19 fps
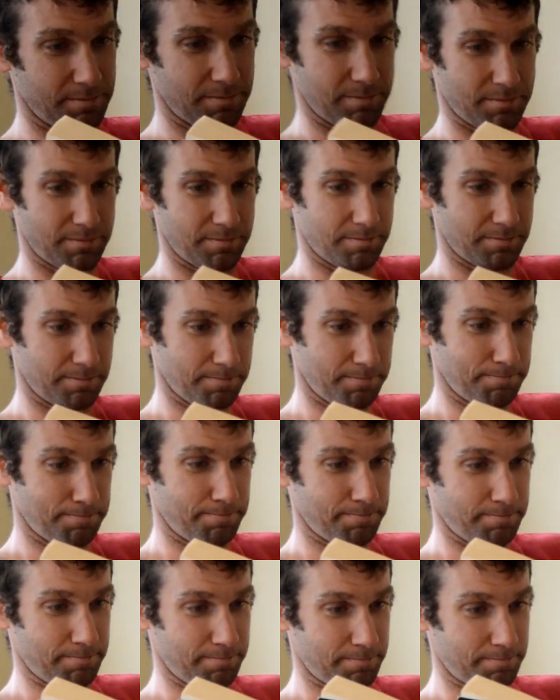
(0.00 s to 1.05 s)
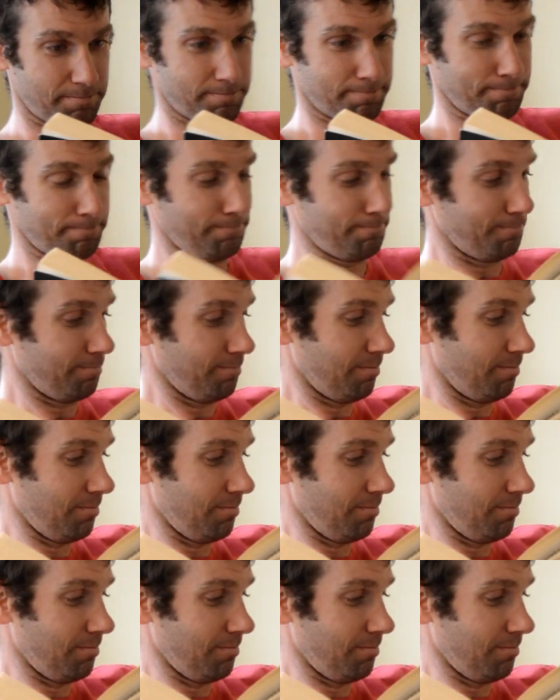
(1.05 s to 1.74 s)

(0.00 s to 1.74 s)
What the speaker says: (no one is talking)